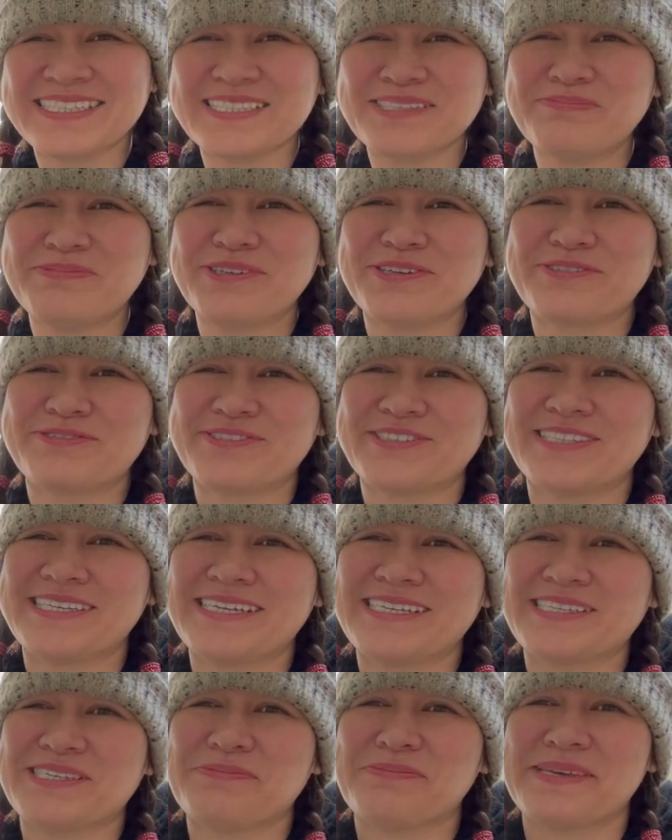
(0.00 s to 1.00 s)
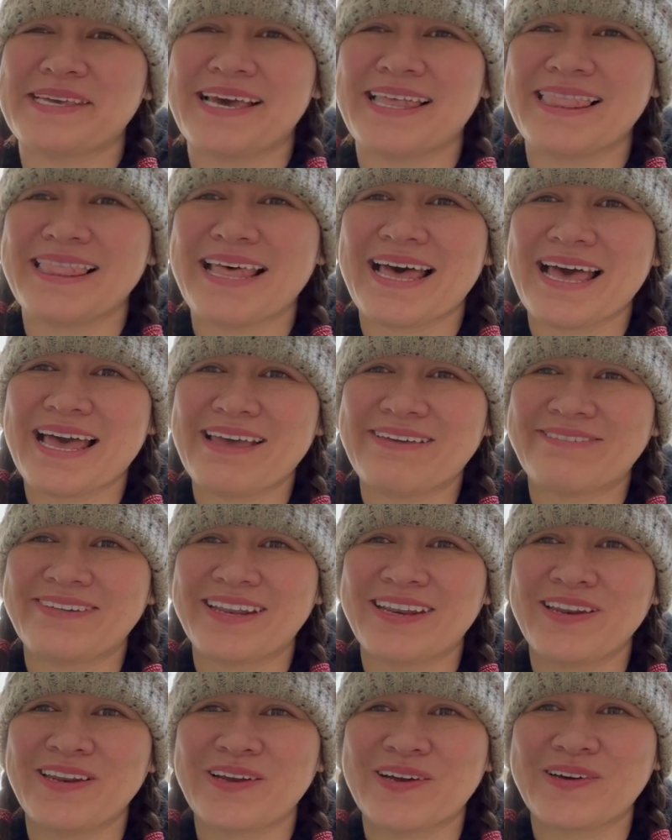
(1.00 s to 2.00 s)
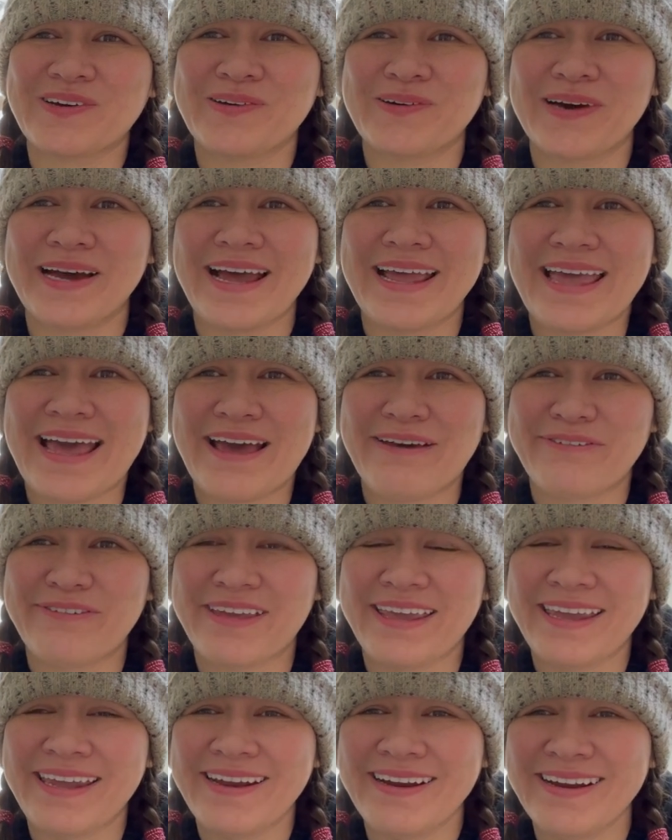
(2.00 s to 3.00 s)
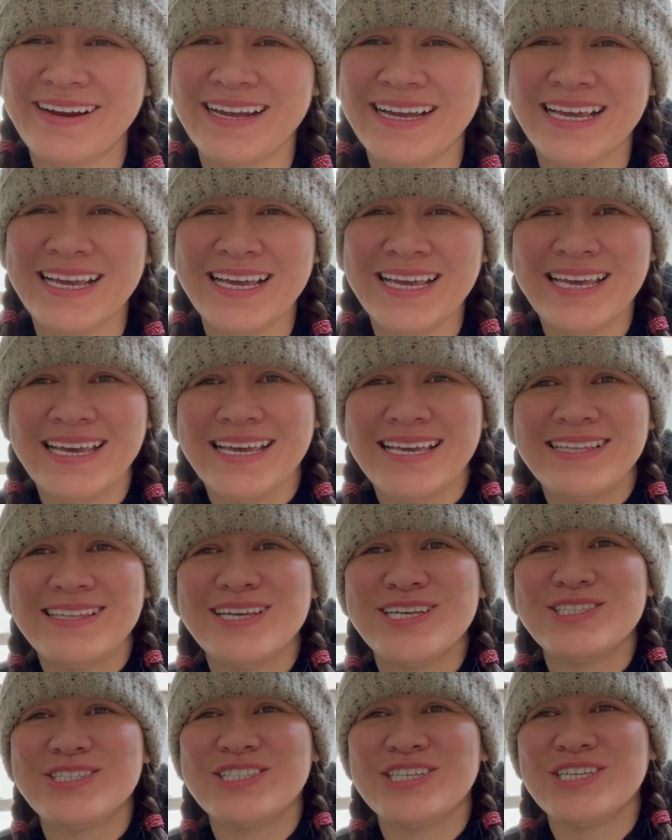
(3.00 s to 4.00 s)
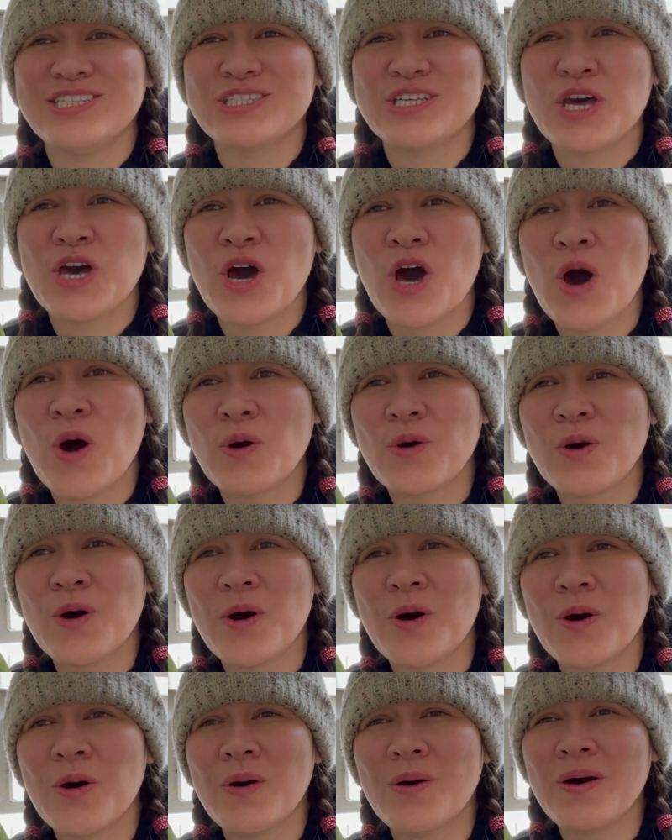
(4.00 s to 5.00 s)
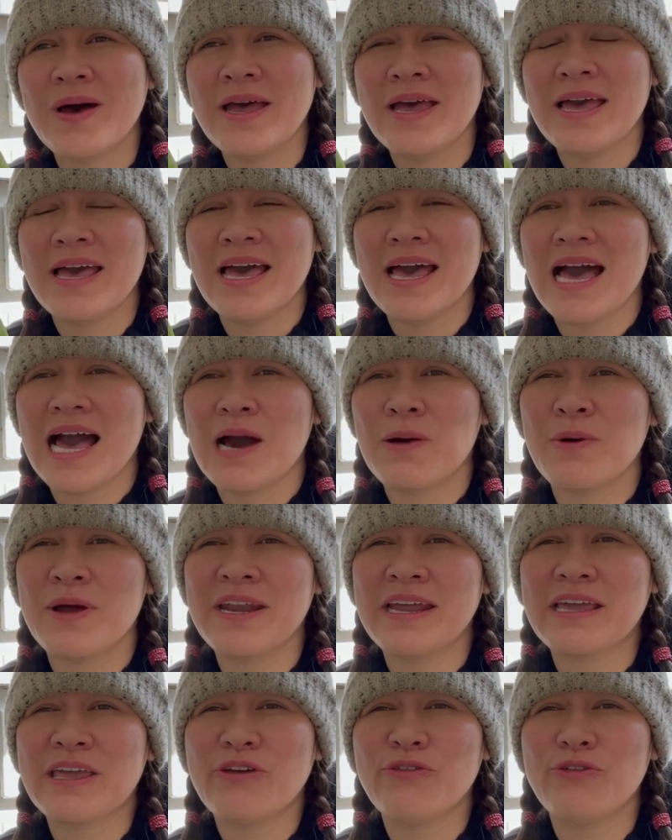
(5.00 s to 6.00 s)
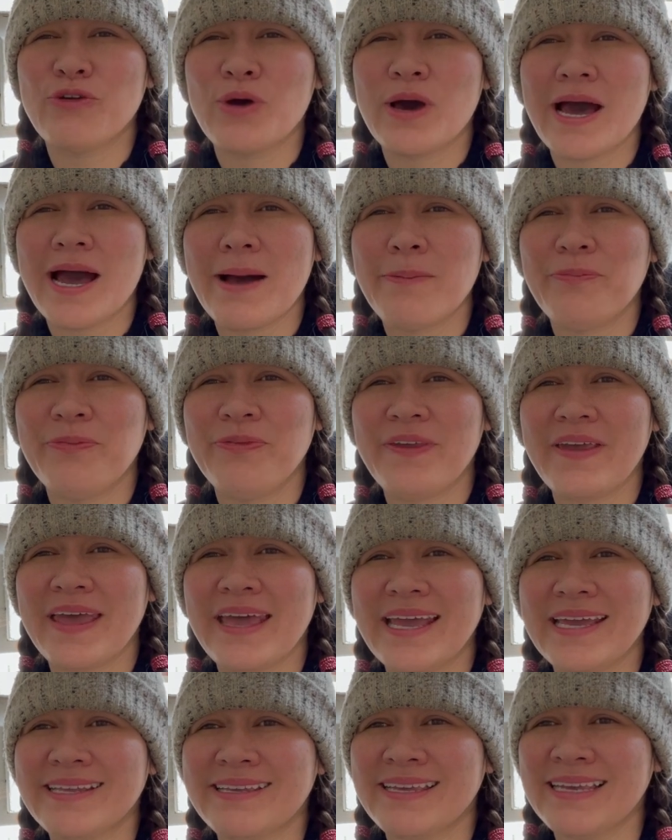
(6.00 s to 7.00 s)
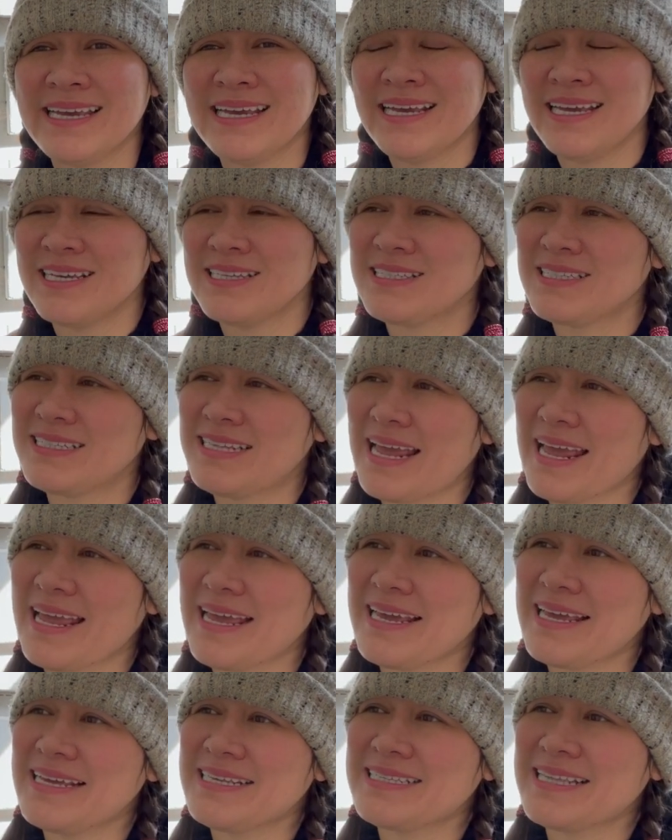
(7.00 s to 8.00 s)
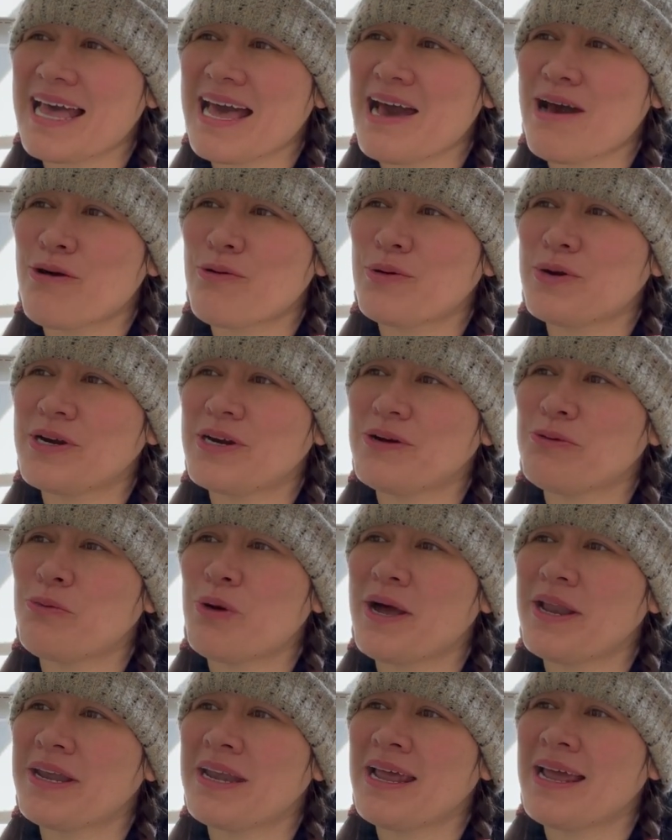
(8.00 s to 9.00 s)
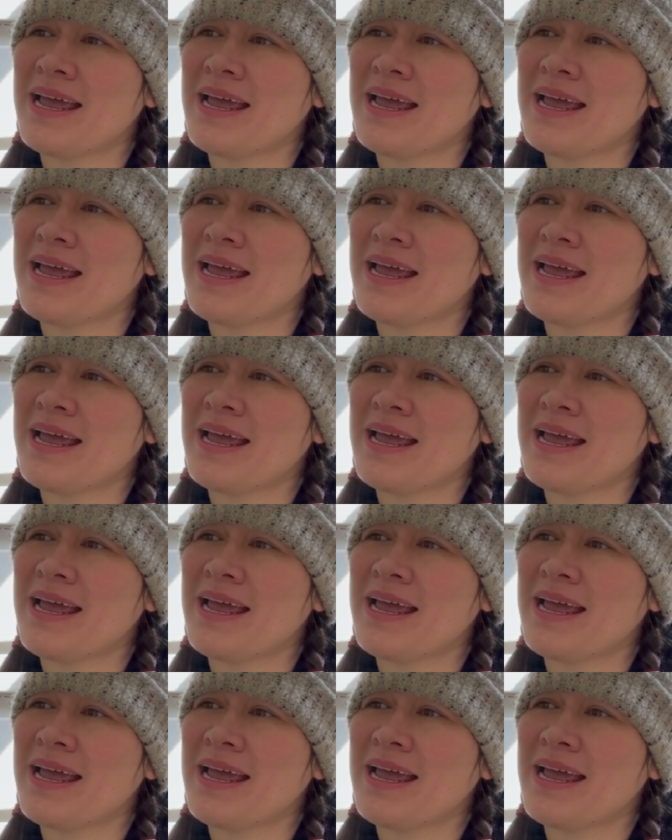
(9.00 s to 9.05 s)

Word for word: It's a beautiful day to be alive and look who I have here. This is Coco. I want to give you an update. Today is our one